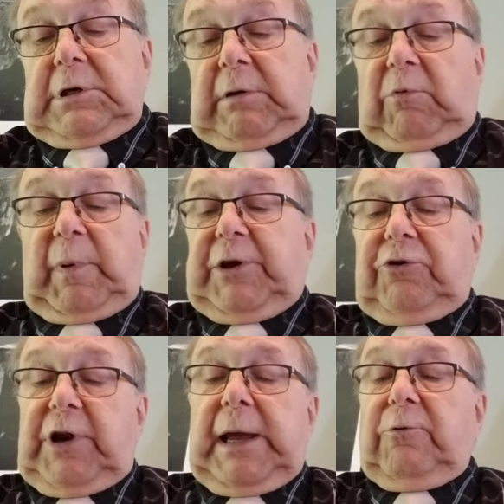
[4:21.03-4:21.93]
And will make
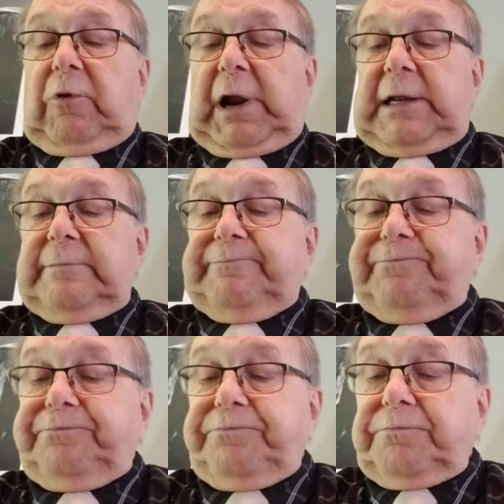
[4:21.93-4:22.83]
your name great.
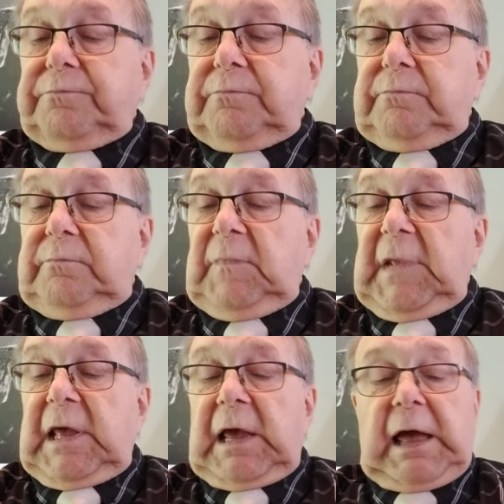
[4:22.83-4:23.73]

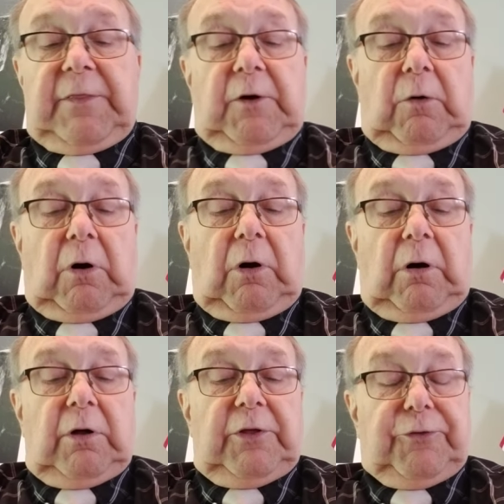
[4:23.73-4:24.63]
And through
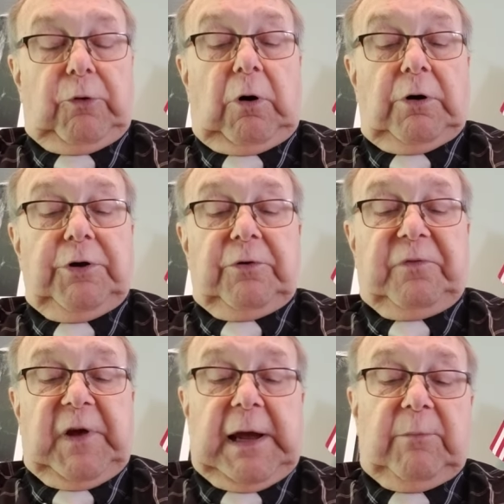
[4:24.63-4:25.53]
all your
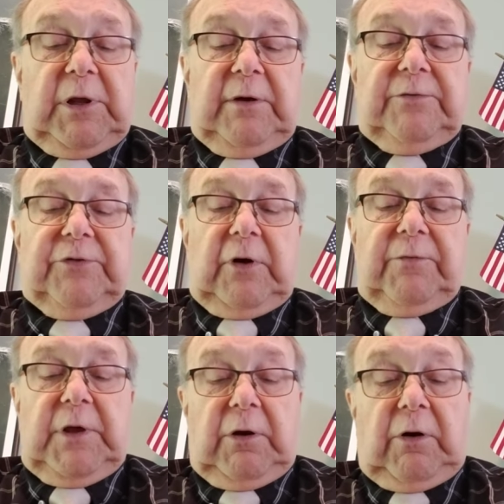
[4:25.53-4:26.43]
families of
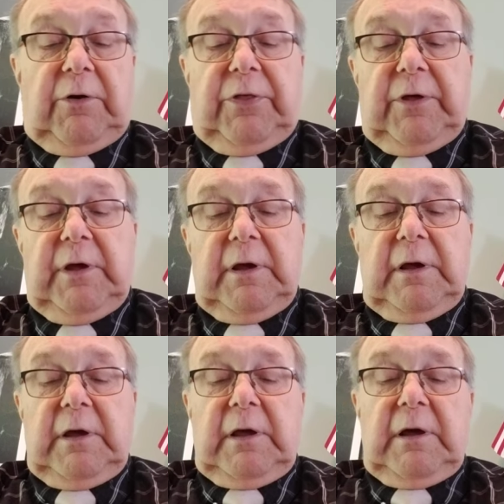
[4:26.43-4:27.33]
the earth,
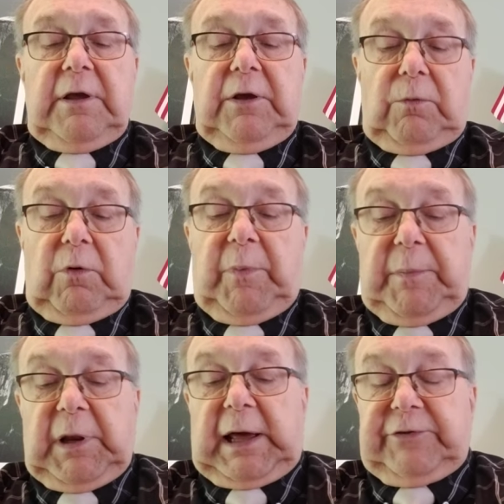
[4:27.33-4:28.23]
you will be
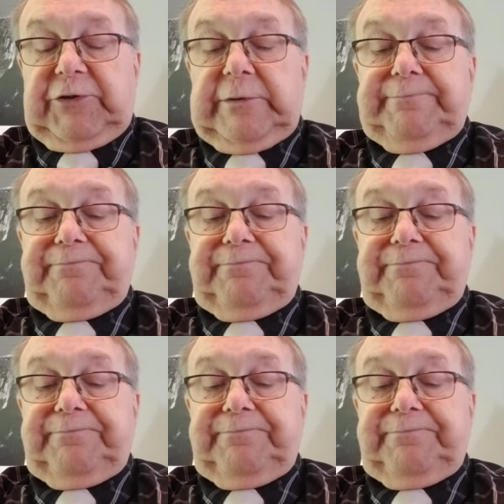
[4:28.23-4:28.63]
blessed."